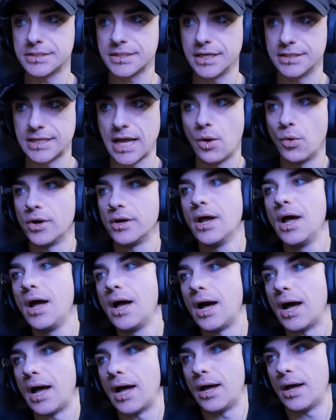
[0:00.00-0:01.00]
Because
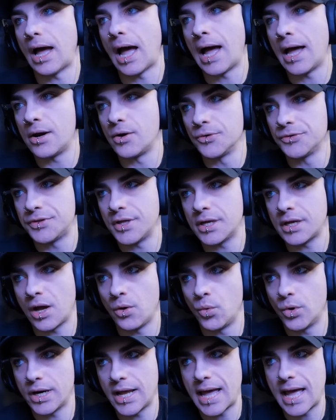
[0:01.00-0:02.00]
I don't think I
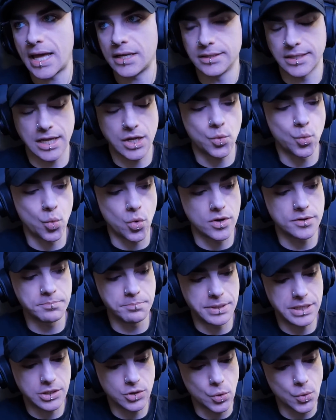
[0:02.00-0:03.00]
would have had like one
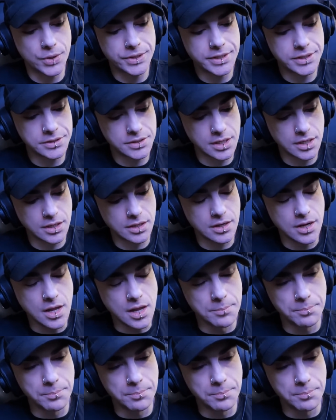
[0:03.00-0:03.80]
Bitcoin in there,